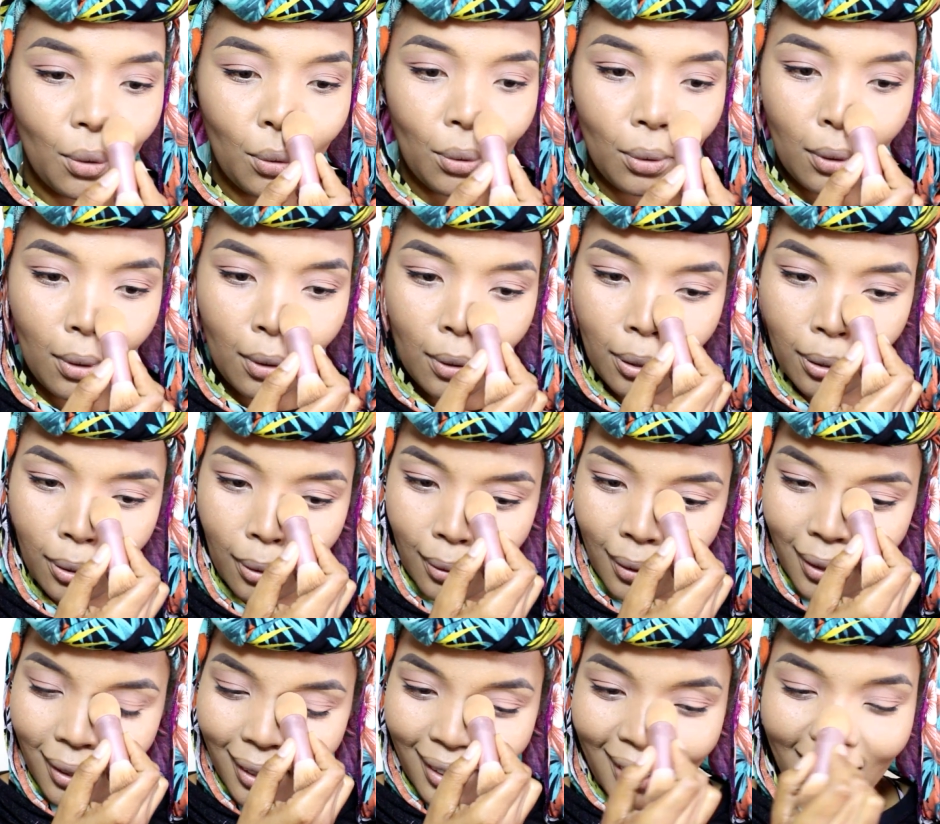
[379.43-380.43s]
Woo!
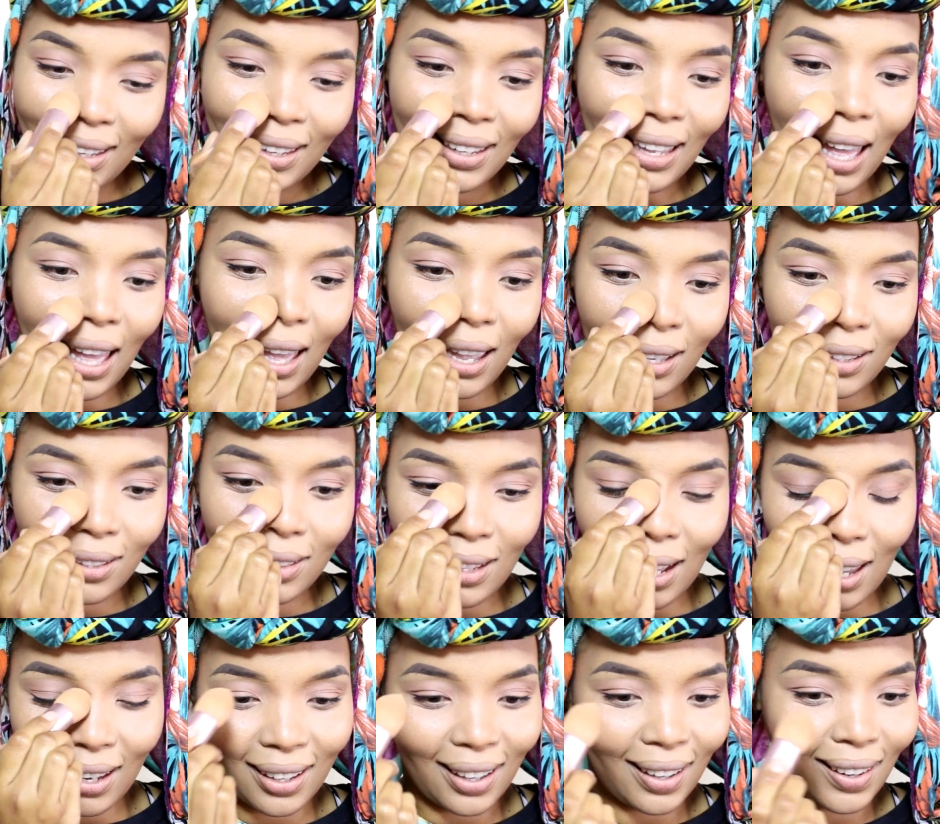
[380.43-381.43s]
Guys,
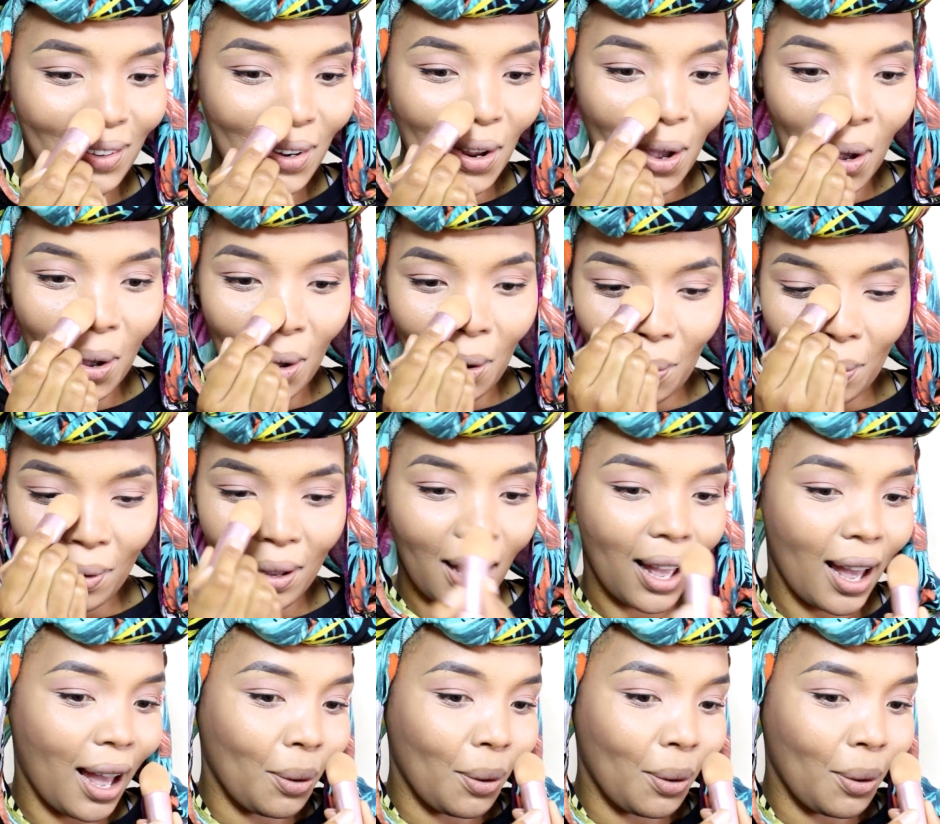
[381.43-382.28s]
like, no,